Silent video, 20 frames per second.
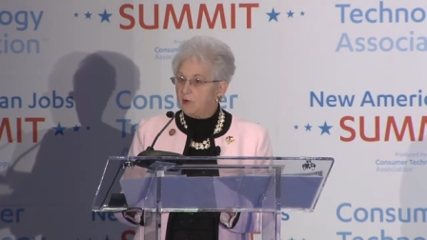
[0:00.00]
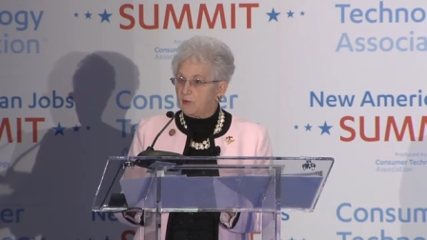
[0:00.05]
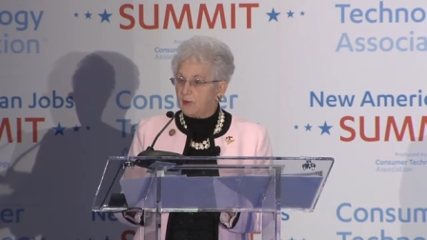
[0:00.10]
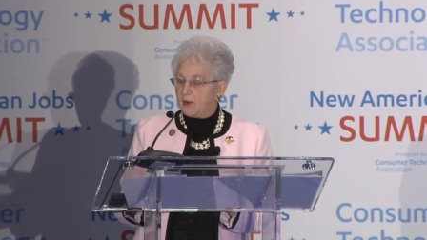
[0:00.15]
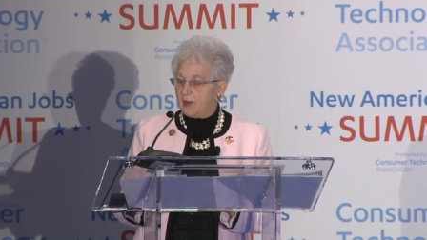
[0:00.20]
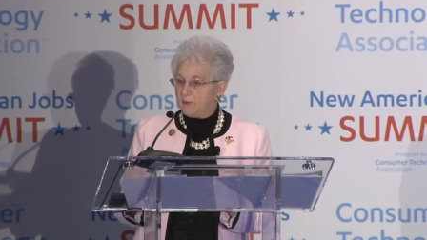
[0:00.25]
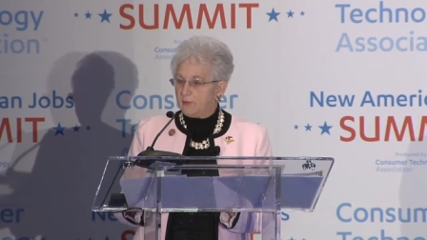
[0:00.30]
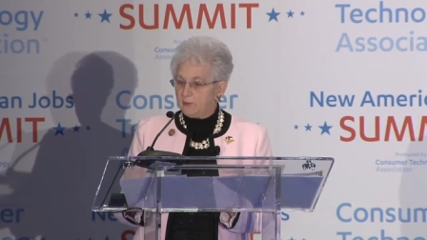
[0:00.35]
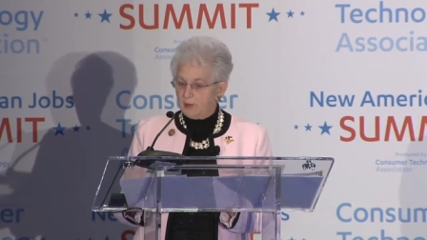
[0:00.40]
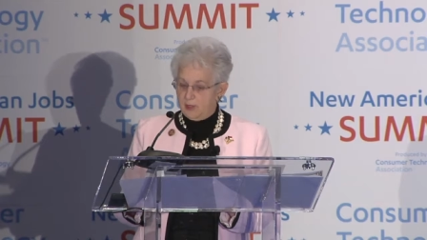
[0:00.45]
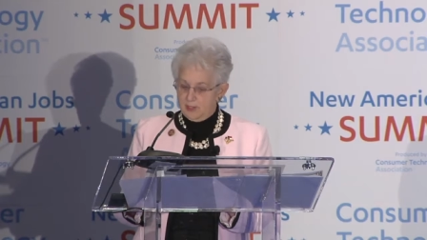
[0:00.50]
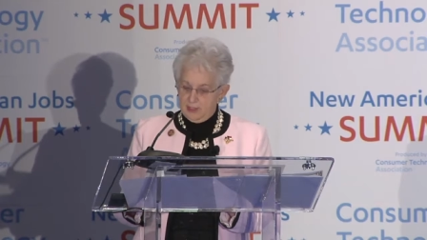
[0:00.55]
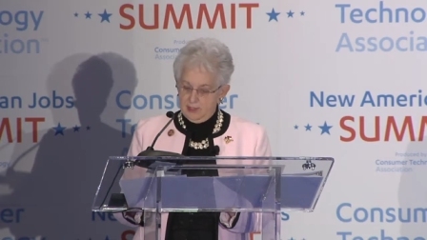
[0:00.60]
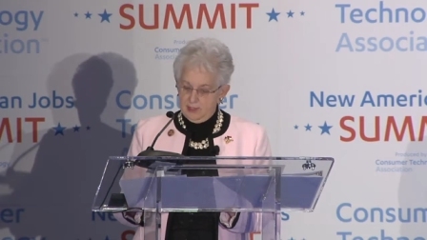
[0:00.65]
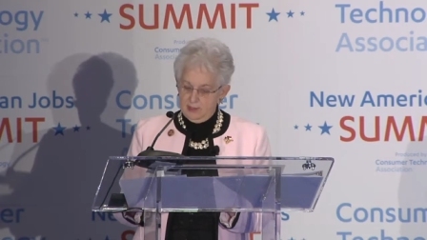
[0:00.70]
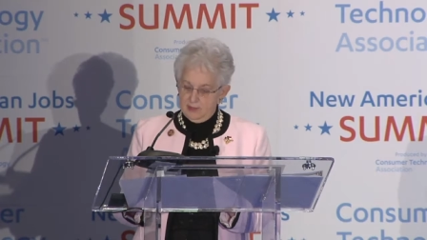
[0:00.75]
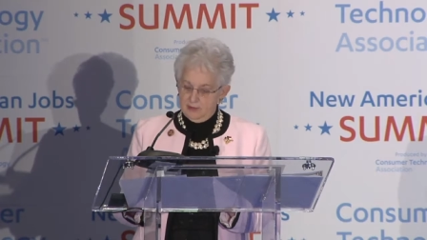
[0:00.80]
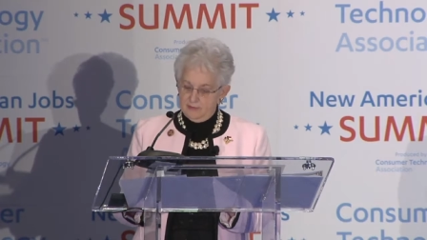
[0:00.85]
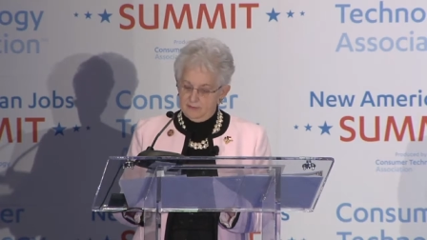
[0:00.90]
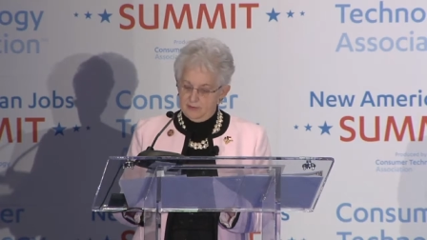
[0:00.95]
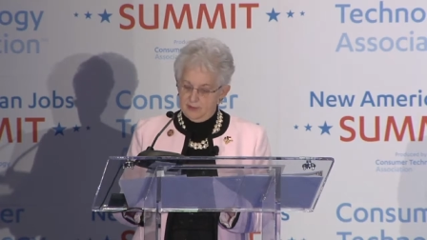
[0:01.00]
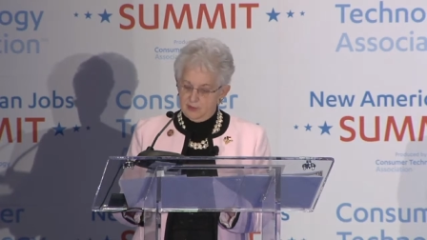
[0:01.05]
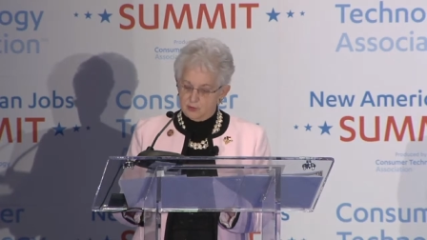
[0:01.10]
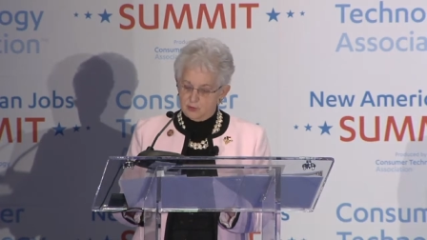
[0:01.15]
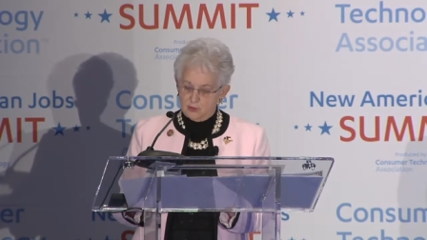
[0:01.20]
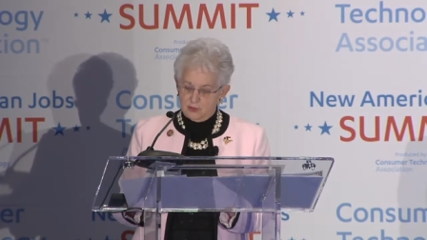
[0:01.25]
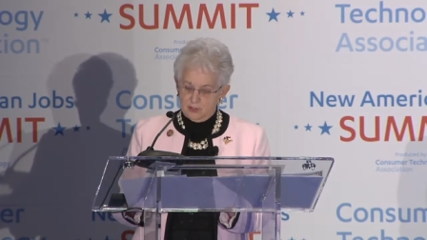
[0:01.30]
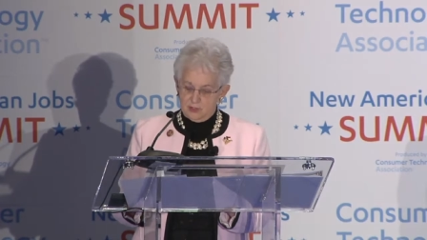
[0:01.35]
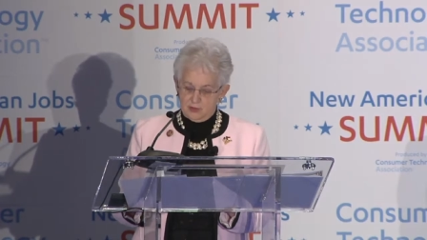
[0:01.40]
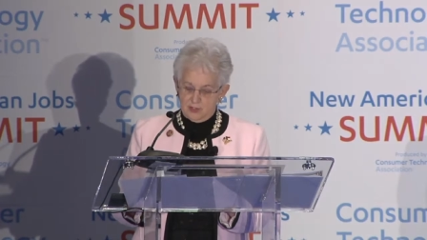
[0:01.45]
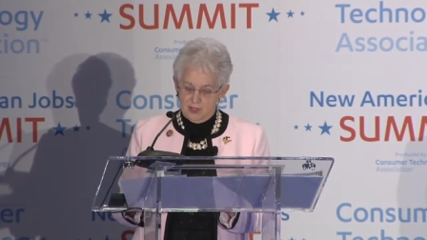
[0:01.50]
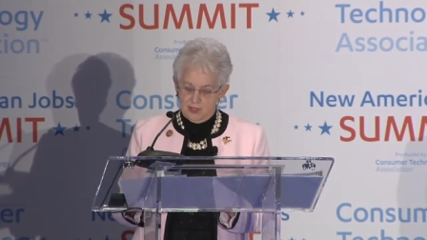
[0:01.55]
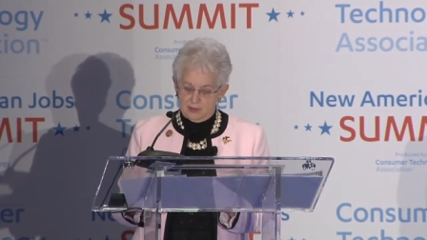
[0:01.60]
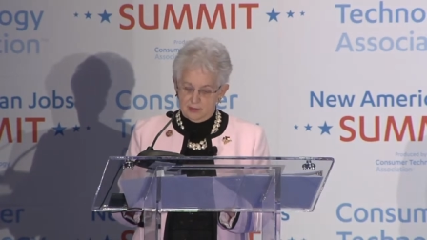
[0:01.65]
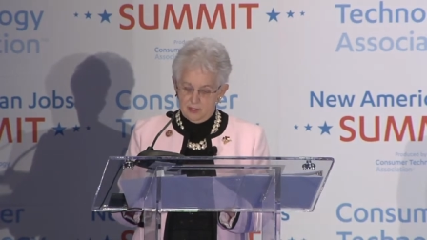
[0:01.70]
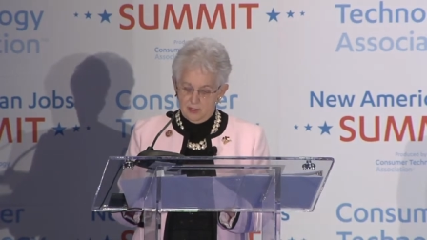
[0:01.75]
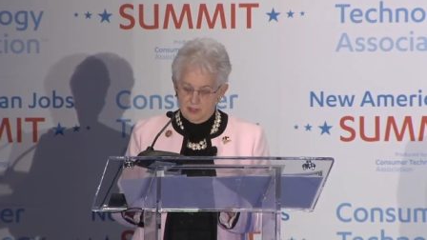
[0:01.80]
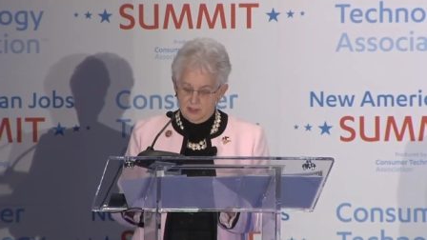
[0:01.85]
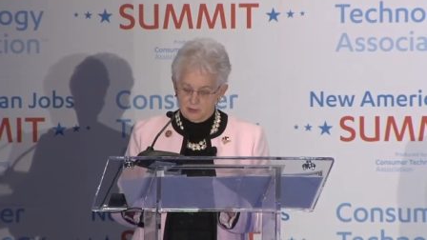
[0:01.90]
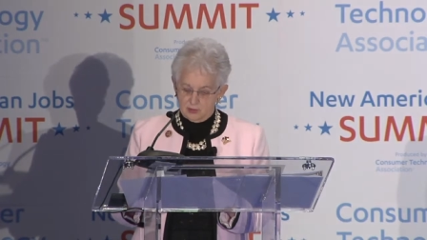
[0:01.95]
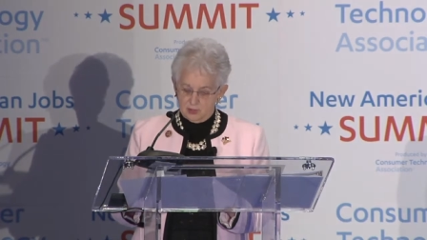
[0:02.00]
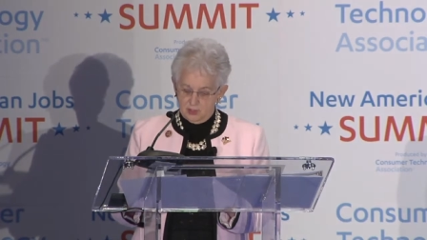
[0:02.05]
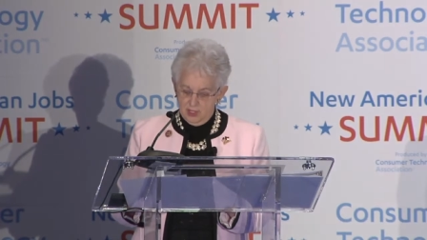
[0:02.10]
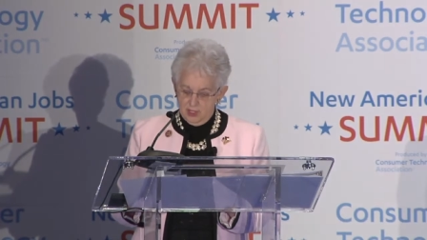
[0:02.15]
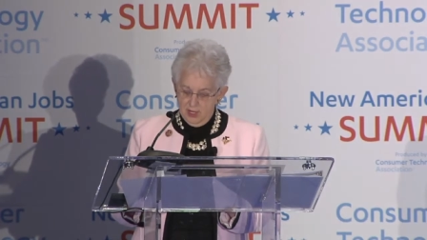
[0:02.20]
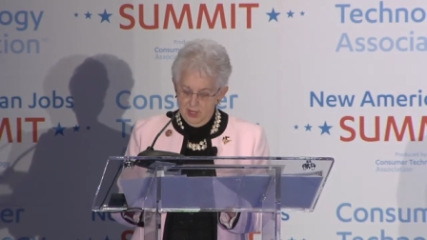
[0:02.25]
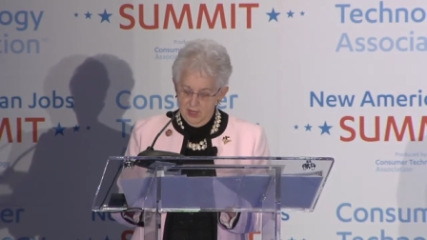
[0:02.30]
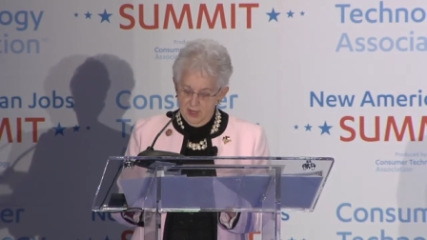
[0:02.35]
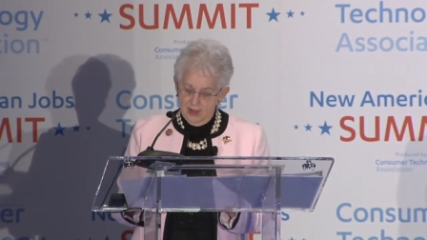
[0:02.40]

Groundbreaking innovation and technology